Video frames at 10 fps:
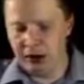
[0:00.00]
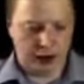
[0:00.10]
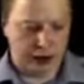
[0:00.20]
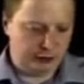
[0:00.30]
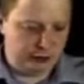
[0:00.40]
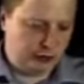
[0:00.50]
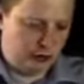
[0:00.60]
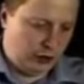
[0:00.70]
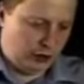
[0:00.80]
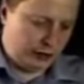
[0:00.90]
And,
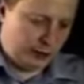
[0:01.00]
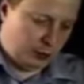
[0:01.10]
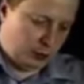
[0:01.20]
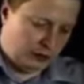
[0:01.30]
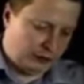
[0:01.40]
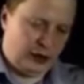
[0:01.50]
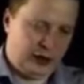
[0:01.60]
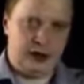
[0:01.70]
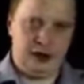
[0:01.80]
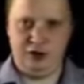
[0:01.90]
you know, the typical
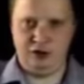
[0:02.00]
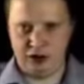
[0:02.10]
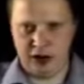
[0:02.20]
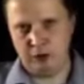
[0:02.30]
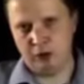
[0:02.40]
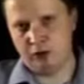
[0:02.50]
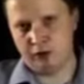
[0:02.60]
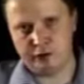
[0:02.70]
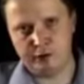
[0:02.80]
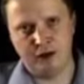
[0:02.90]
idea, king to g8, we've got
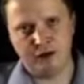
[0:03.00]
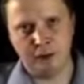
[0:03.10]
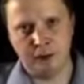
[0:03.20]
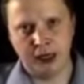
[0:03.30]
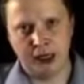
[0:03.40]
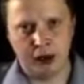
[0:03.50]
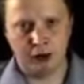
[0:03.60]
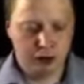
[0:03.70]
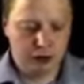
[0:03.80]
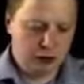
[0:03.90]
this smothered mate now.